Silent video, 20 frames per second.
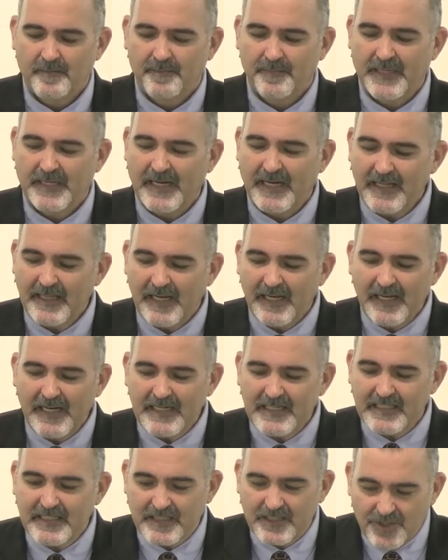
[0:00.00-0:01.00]
But
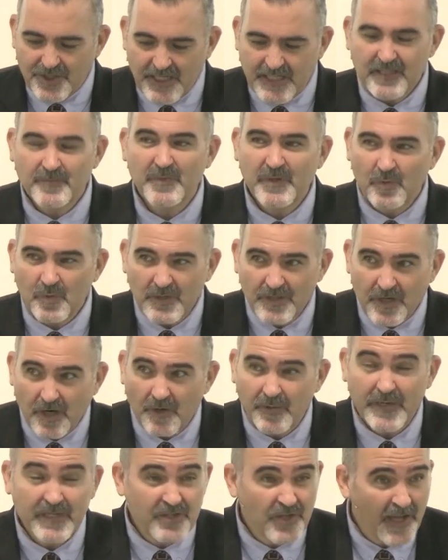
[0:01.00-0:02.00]
nonetheless, this judgment was
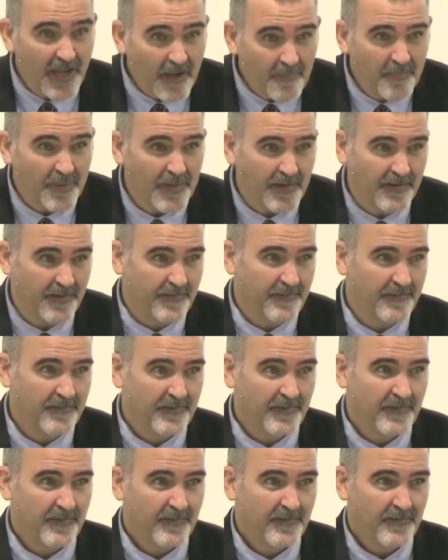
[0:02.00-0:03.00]
going to happen.
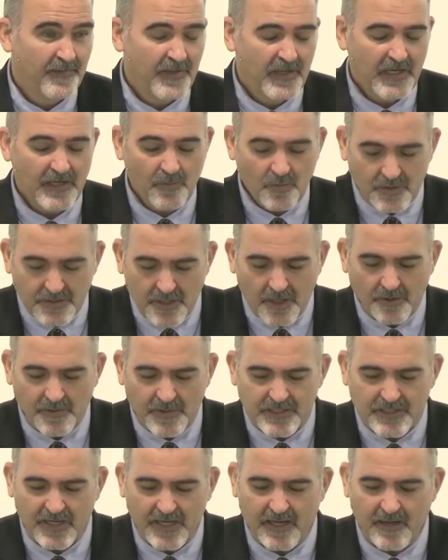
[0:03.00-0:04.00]
It was
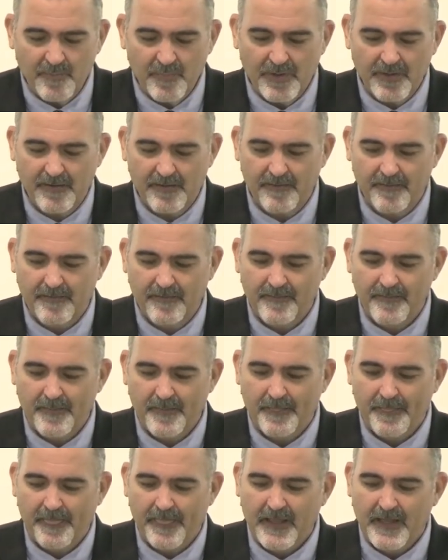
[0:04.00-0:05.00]
going to happen.
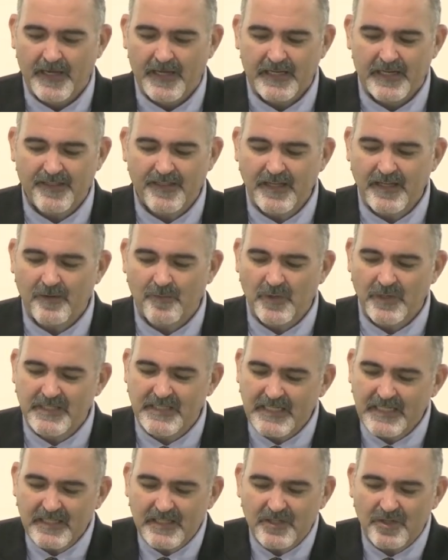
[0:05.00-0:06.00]
And I think we
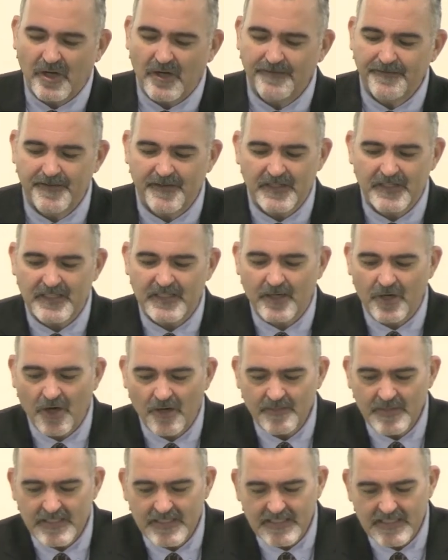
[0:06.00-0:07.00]
see this often. This is a
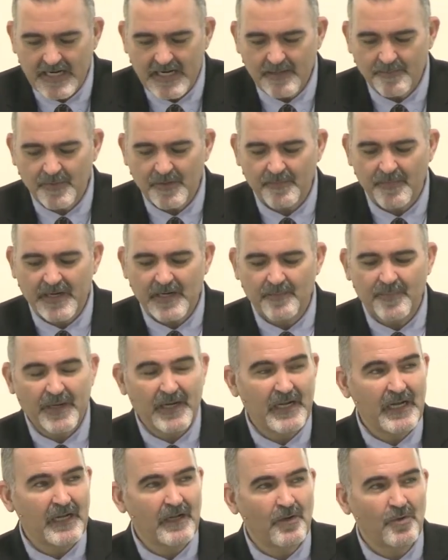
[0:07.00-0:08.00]
common statement made
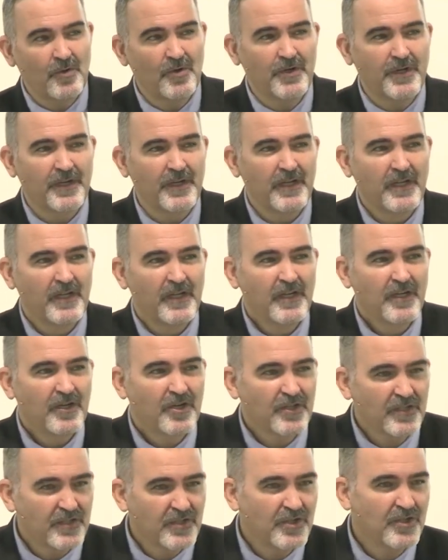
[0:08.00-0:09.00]
by our Lord
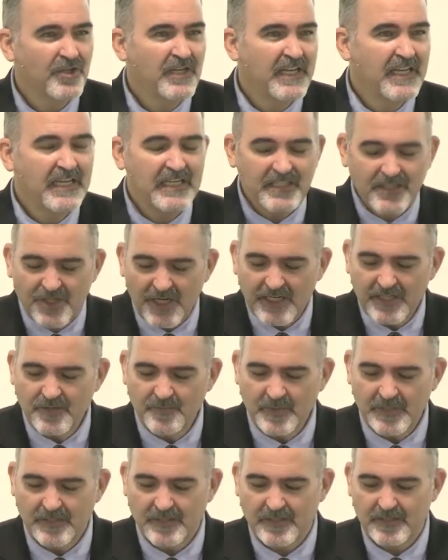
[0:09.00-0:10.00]
concerning his
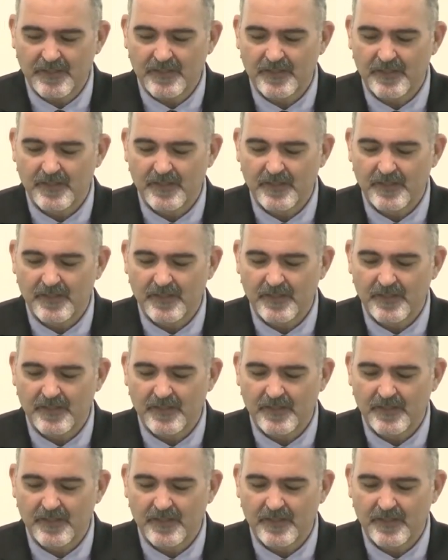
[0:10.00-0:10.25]
judgments.